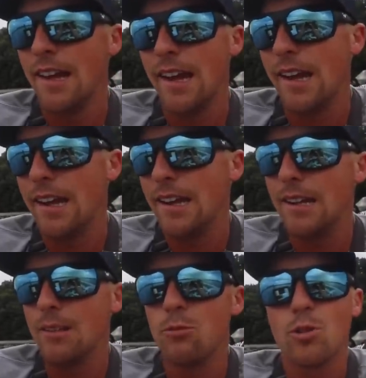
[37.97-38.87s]

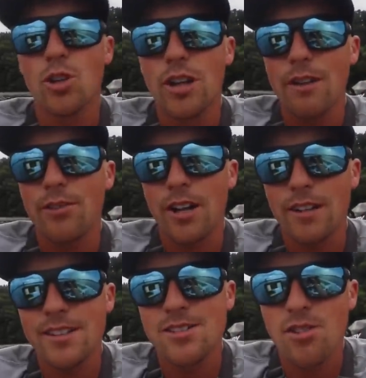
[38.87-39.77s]
And we're graphing
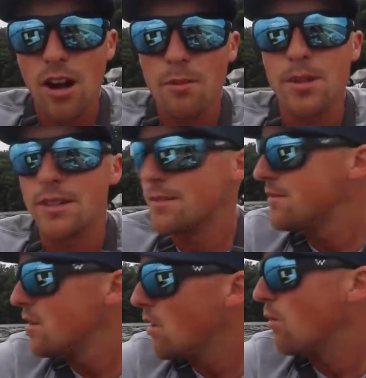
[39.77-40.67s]
around these crappie.
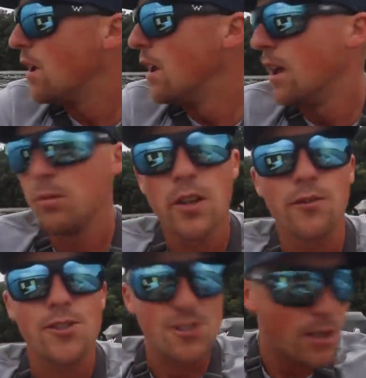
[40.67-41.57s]
So, I'm
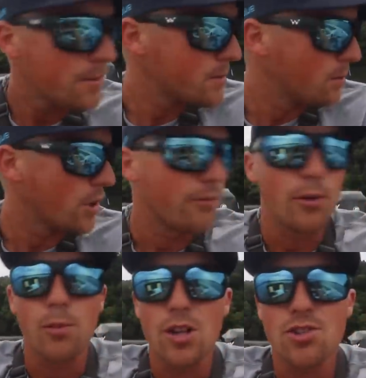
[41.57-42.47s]
looking for stumps. I'm looking
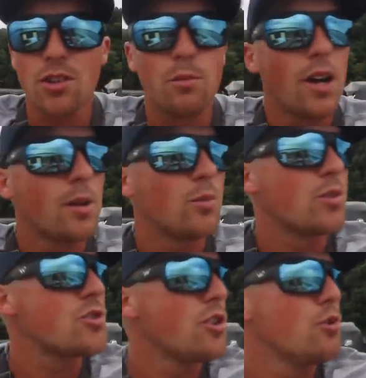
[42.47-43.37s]
for brush on the bottom.
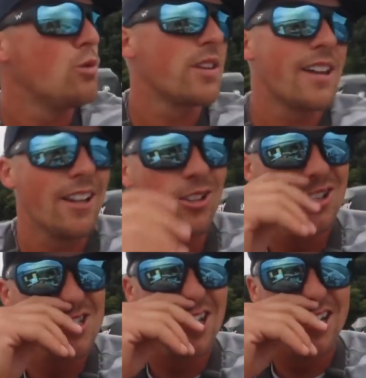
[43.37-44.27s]
I'll show you what that
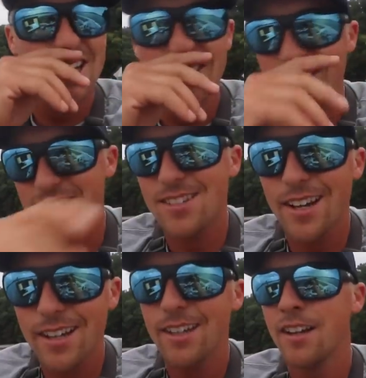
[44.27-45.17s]
looks like here in a
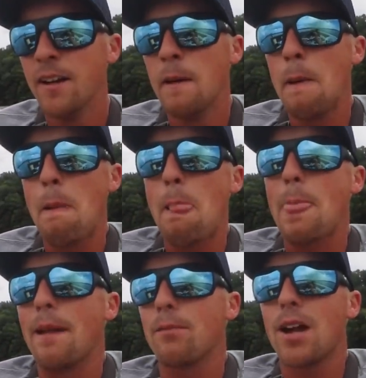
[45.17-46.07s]
second.
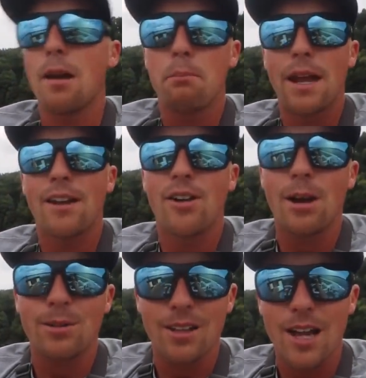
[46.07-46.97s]
And I'm kind of panning
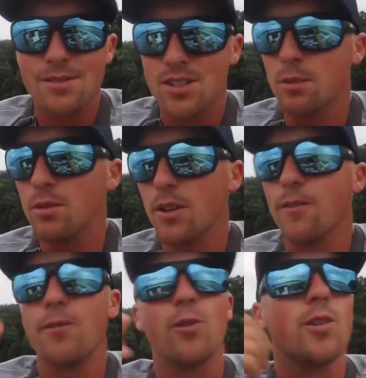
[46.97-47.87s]
around with live scope
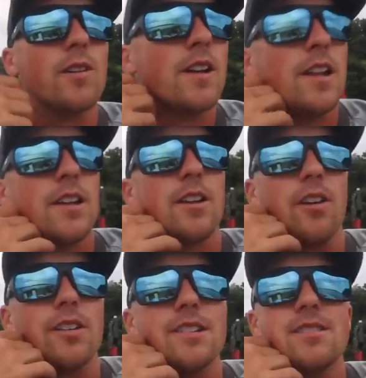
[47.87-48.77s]
looking for it
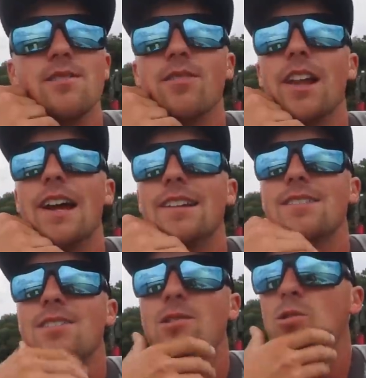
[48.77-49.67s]
on these
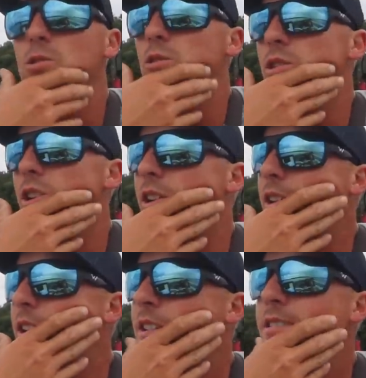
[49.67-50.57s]
flats or uh,
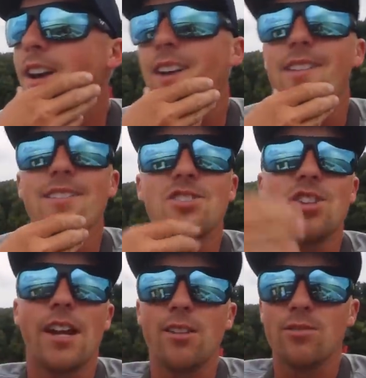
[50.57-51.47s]
side of these
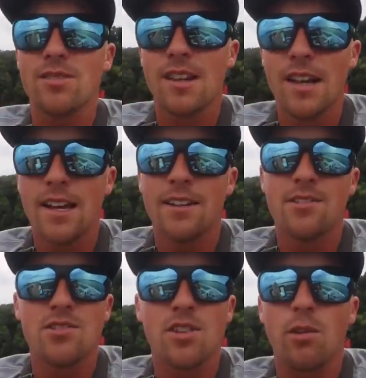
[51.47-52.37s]
channels.
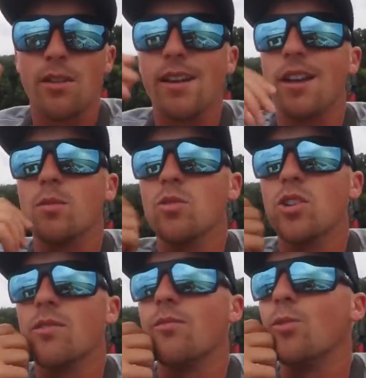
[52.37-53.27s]
Just going down, I'm
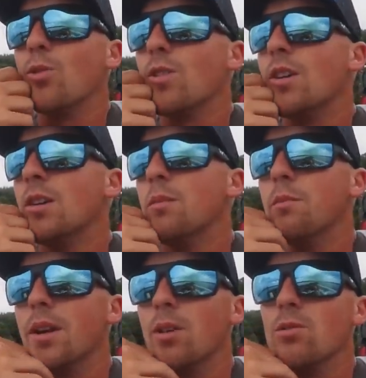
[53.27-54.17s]
looking for
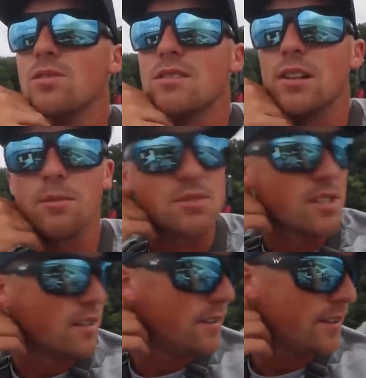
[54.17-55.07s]
big old
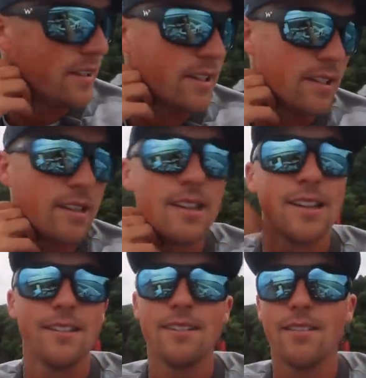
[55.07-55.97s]
stumps. And
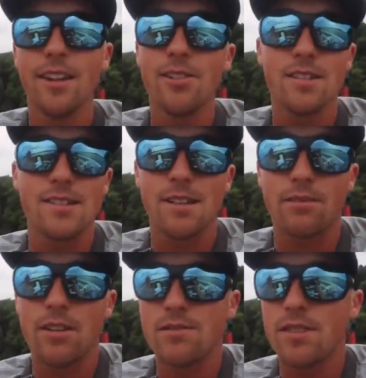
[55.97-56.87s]
then you can see
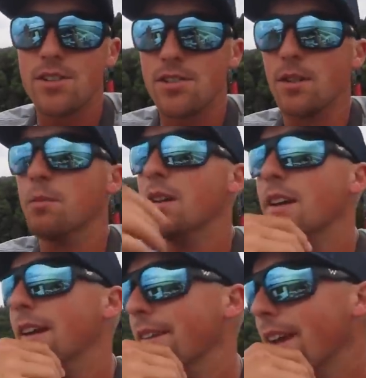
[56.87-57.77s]
if there's fish in them.
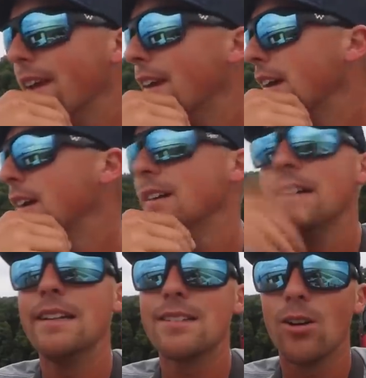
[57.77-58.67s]
And then
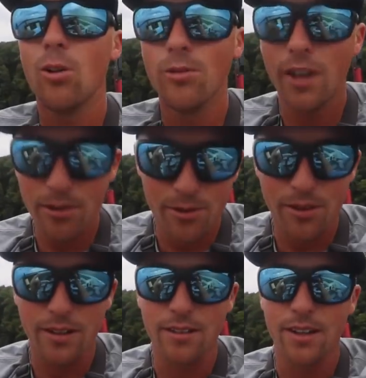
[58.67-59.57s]
it's a whole nother
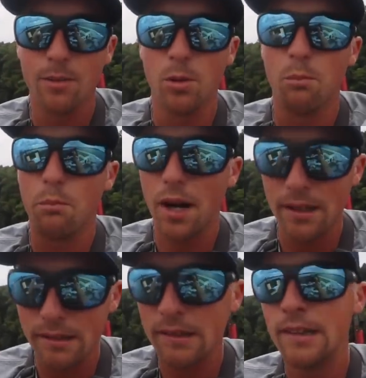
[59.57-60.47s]
thing to get them to
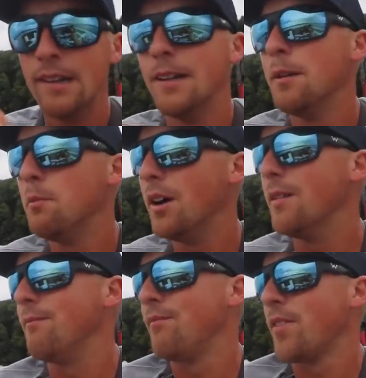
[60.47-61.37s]
bite. But
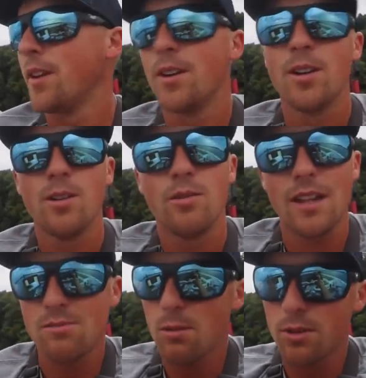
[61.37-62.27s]

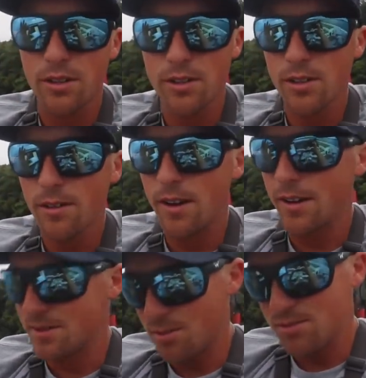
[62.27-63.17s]
that's what we're going to do
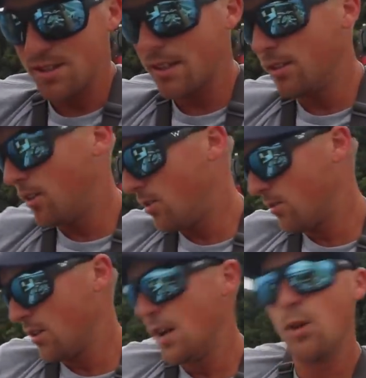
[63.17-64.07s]
today. So stick
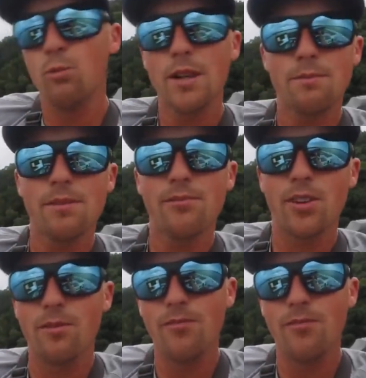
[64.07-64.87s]
along with me for the